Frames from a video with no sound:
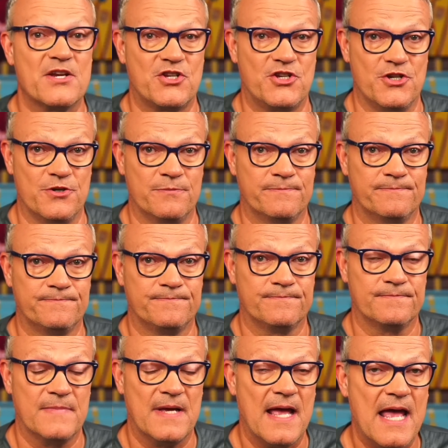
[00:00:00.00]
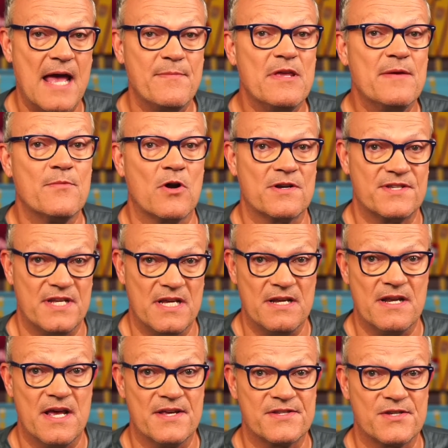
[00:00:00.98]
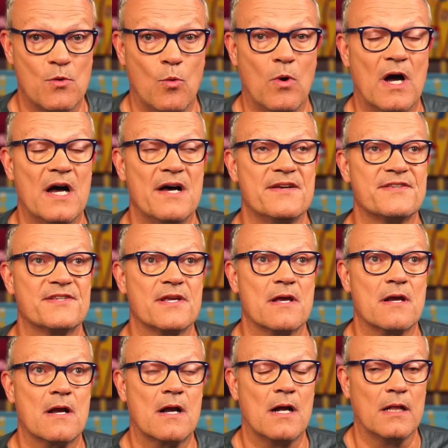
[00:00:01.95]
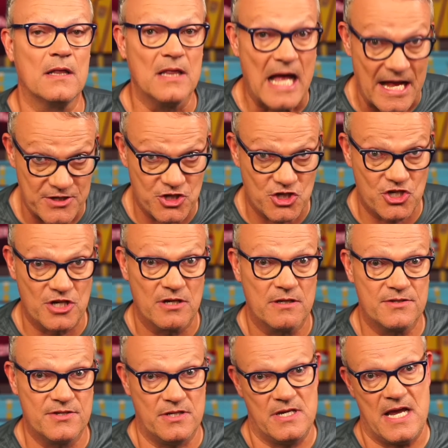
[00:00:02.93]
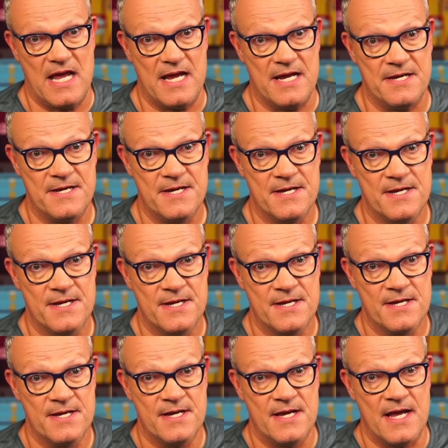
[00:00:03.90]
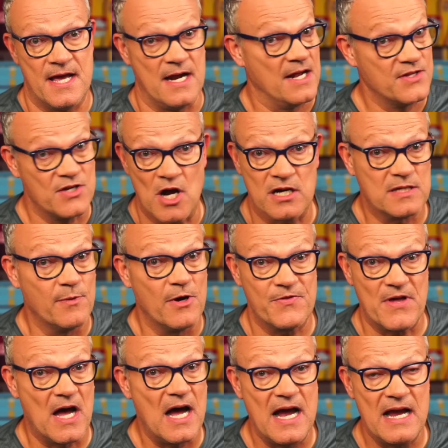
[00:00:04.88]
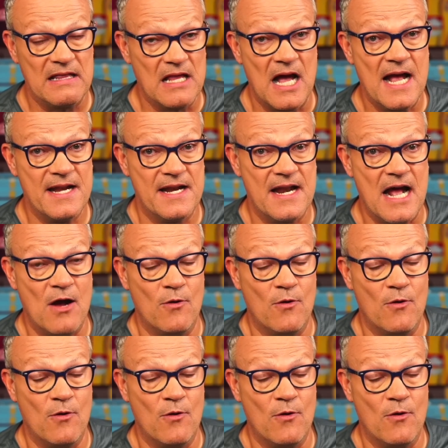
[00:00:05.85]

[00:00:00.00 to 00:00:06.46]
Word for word: issue. Emi Martinez was clutch today. And I talked about the high line and